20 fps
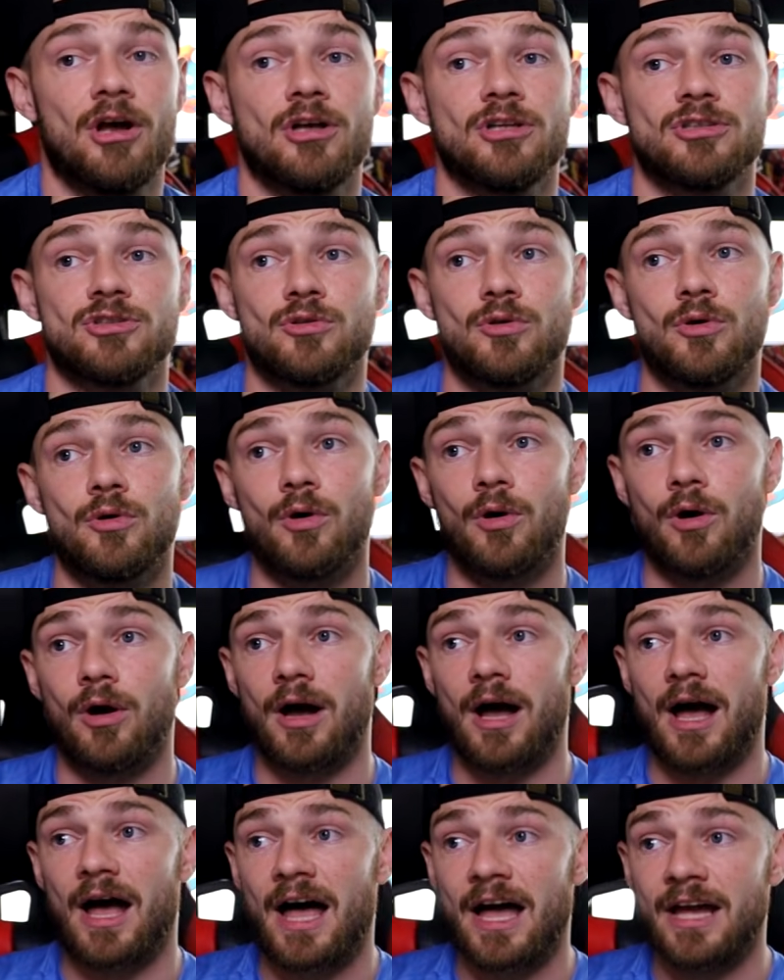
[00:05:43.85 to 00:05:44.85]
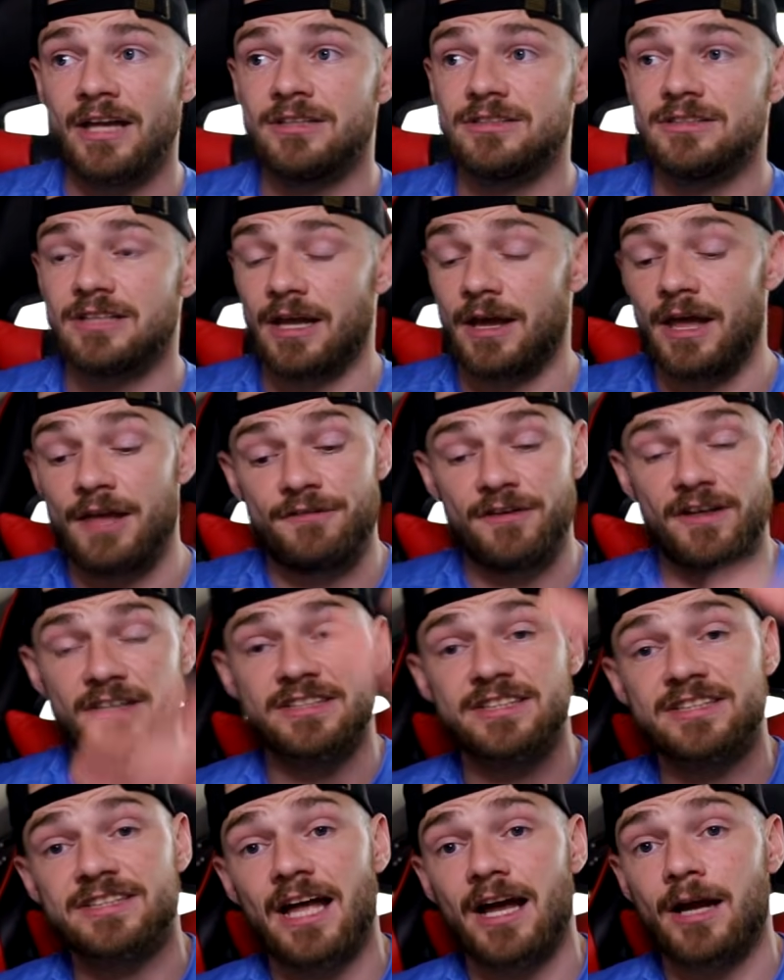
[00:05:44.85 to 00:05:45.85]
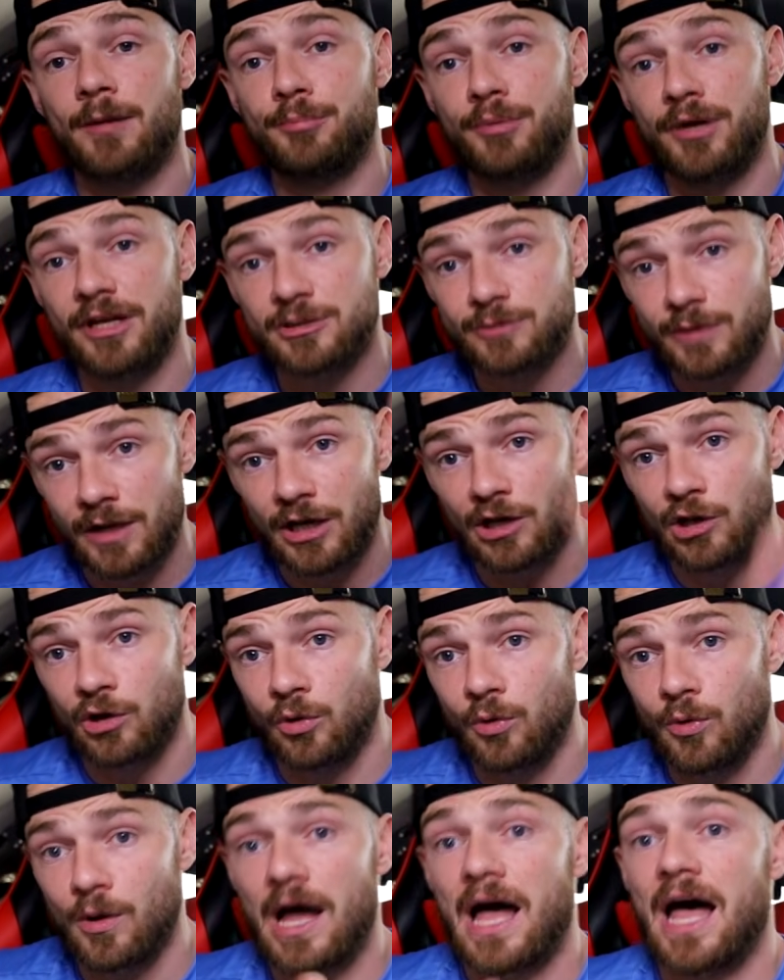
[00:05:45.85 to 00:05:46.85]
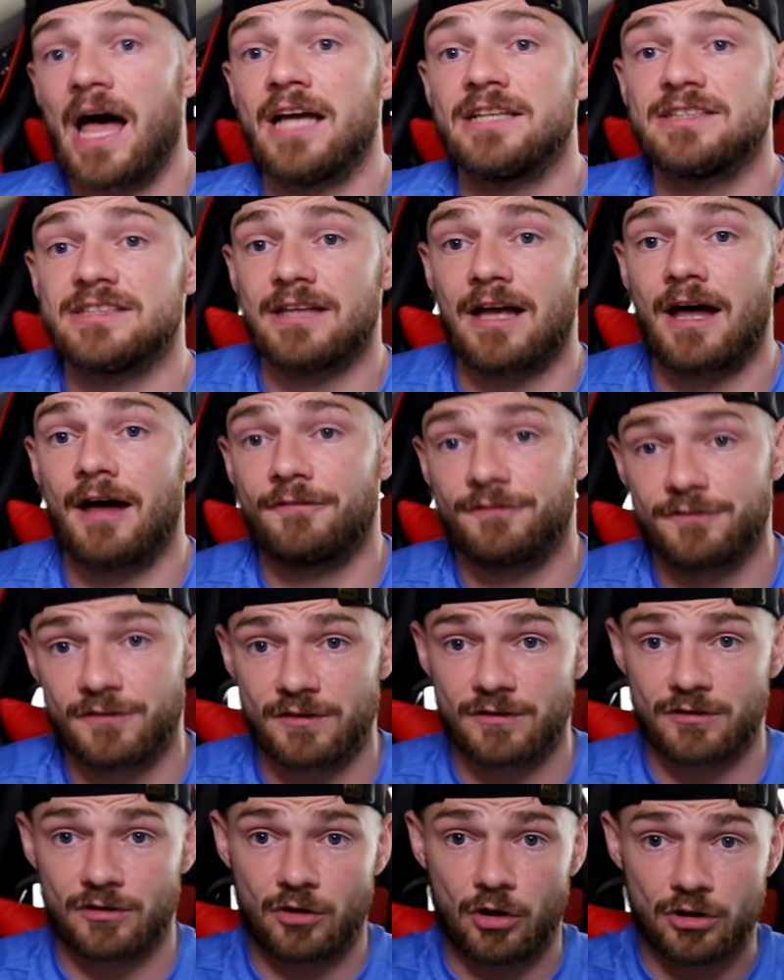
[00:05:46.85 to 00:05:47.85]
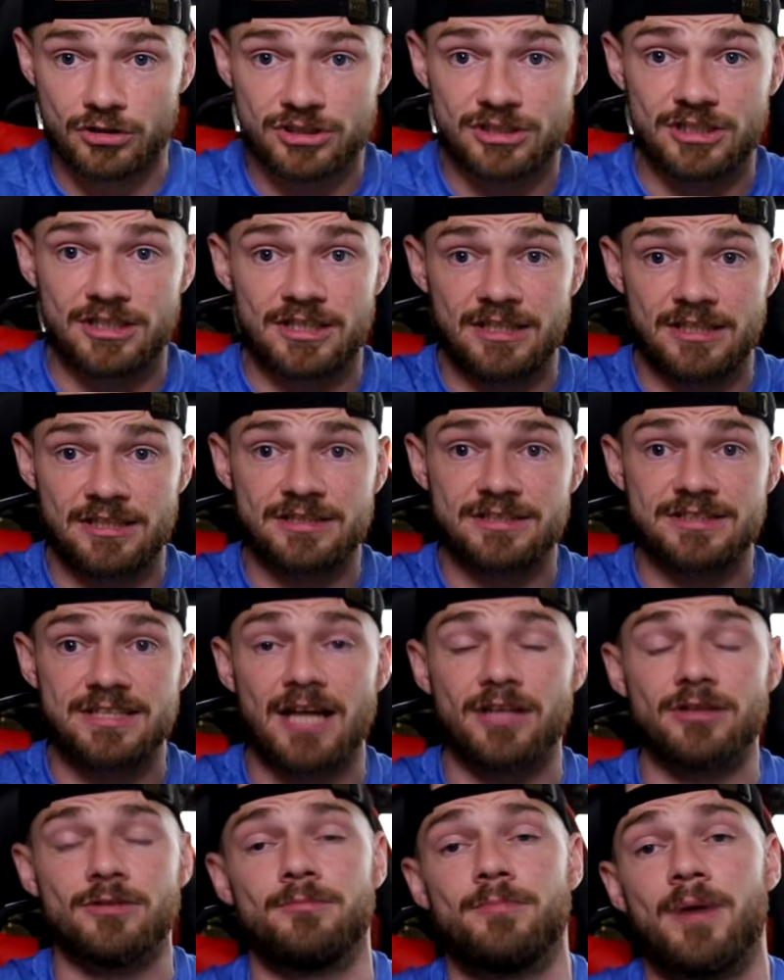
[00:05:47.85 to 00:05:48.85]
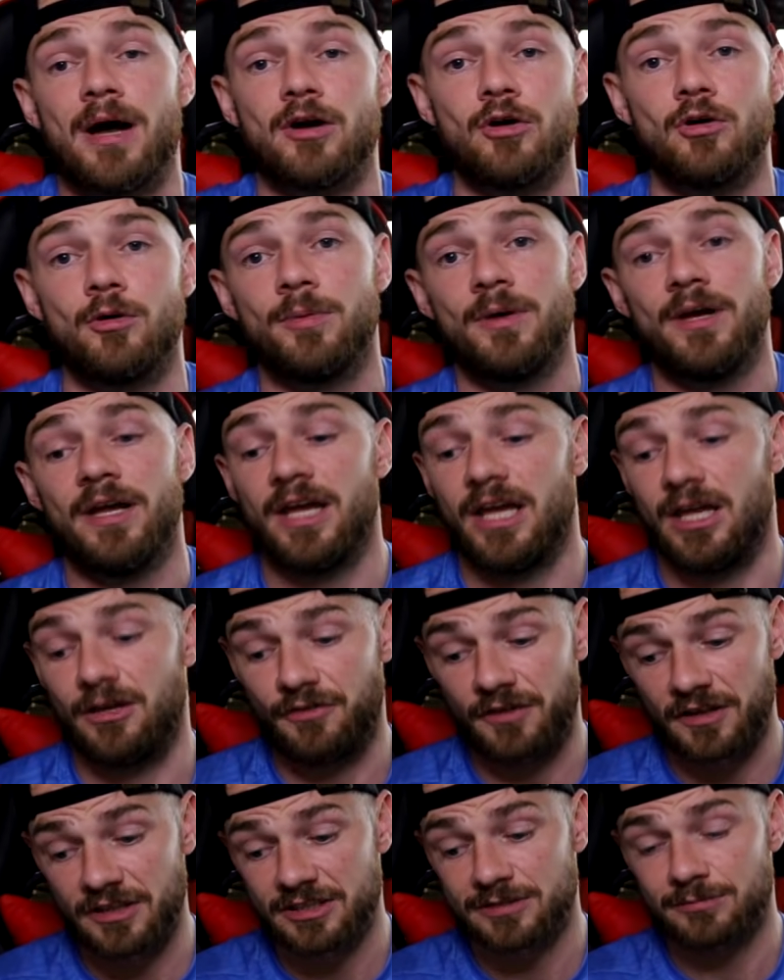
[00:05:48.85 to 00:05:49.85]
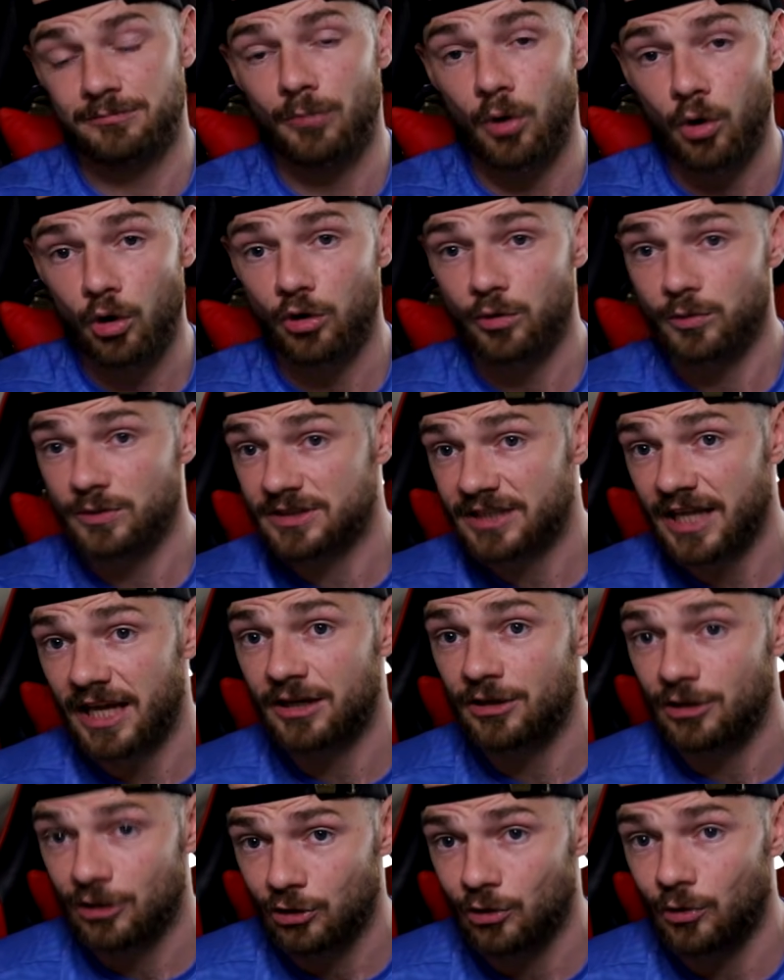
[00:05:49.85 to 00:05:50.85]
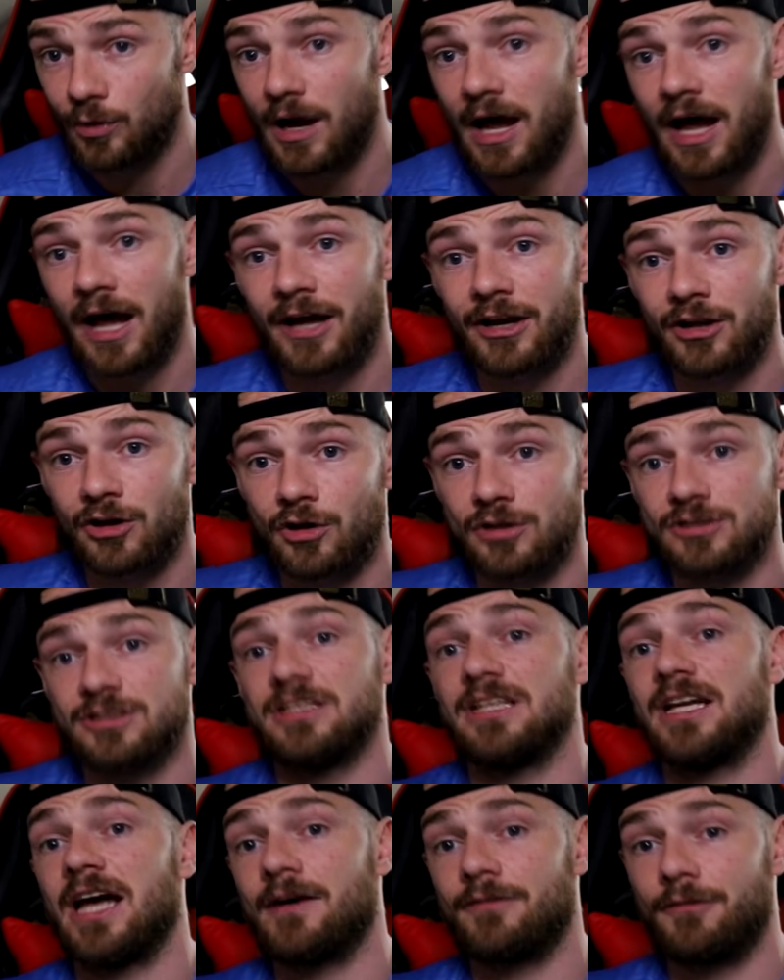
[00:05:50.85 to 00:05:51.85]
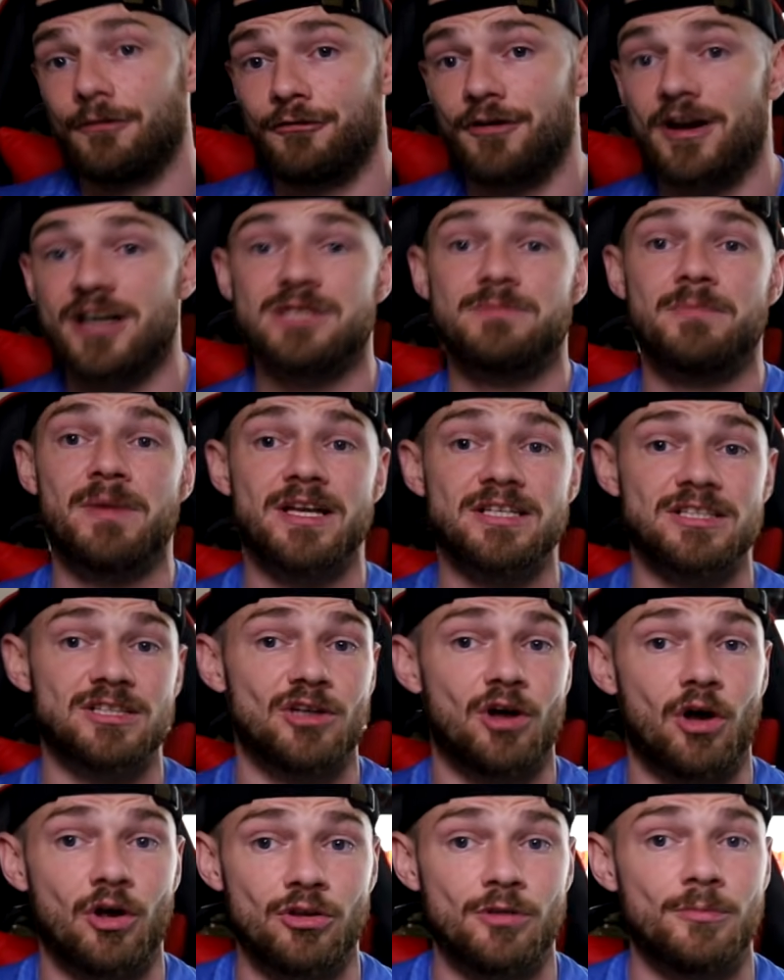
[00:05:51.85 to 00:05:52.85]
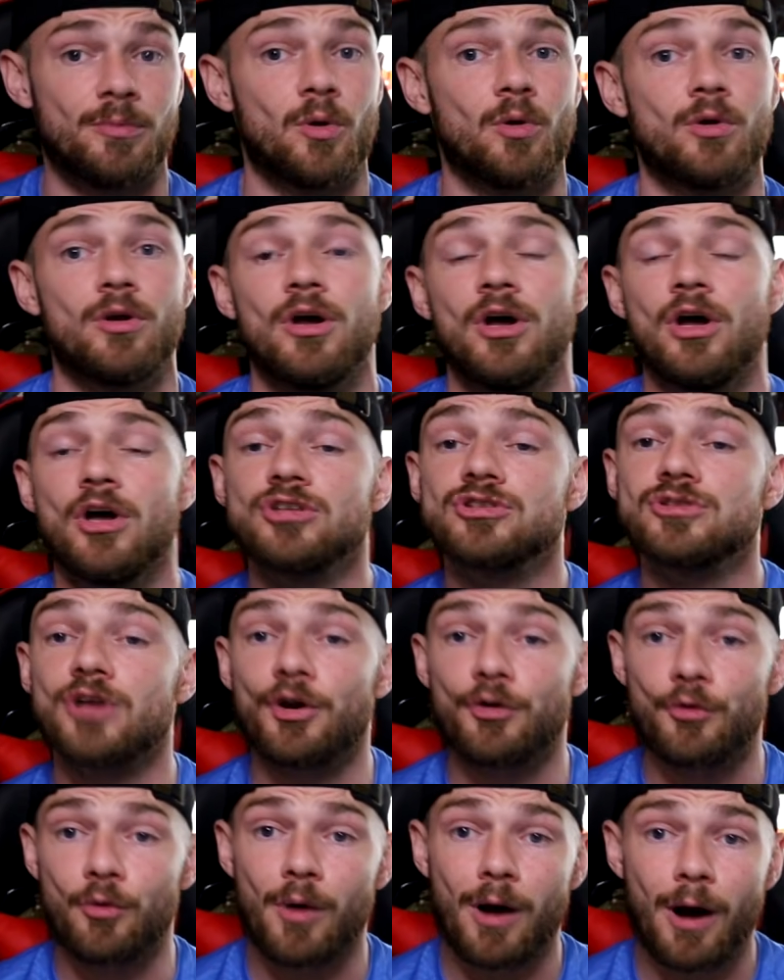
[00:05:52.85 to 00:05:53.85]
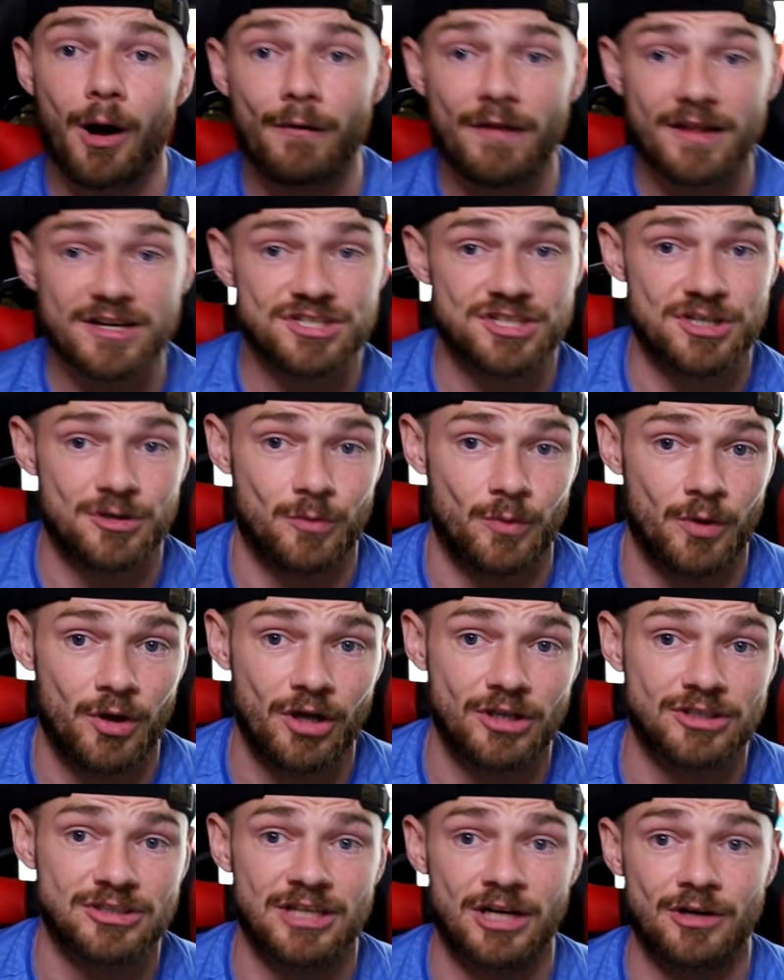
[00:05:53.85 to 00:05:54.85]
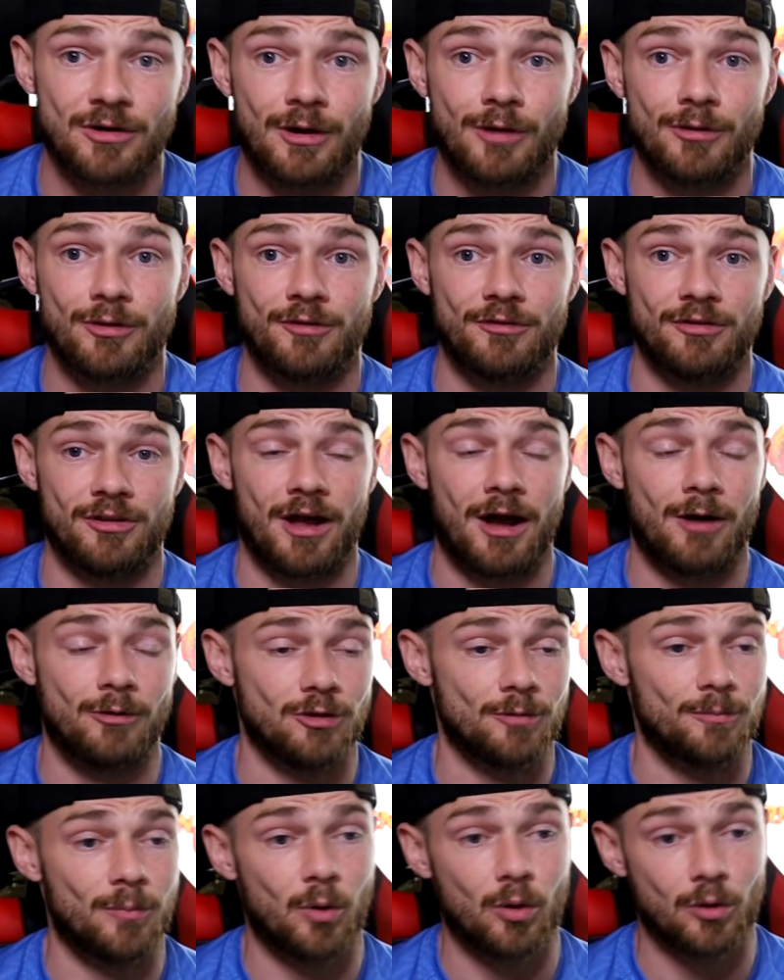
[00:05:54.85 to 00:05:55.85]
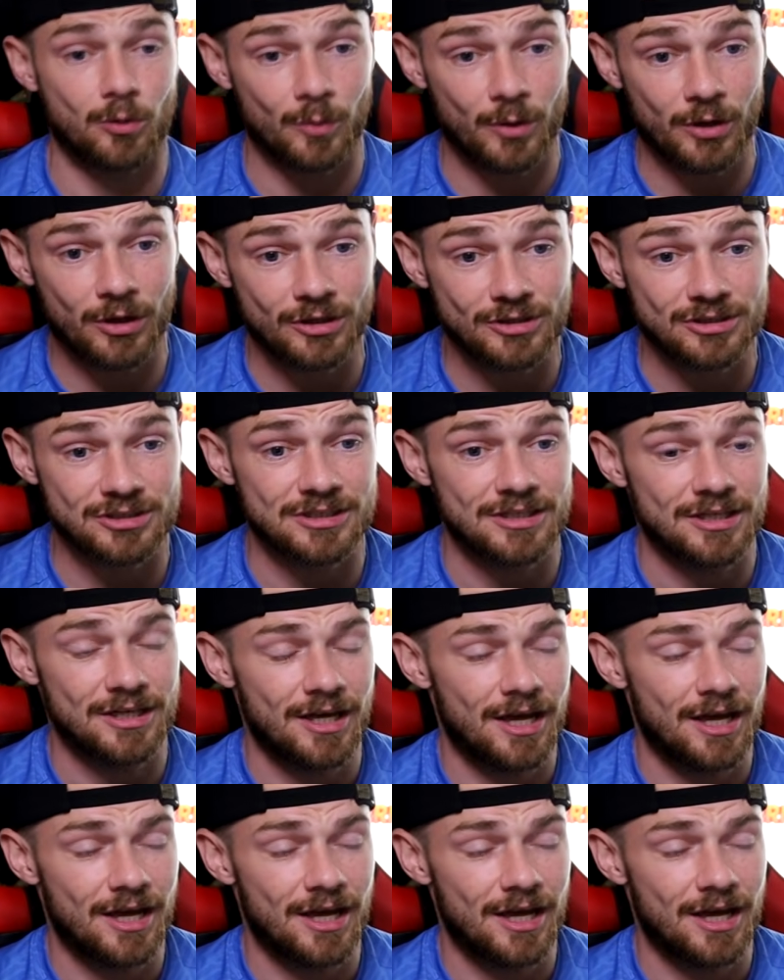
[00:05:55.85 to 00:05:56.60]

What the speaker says: So if his stack of bricks went low, I used to have to constantly stack them back up. If his muck was getting low, I had to constantly have a fresh mixing on the board. So I know how that shit works and I know how the ball works.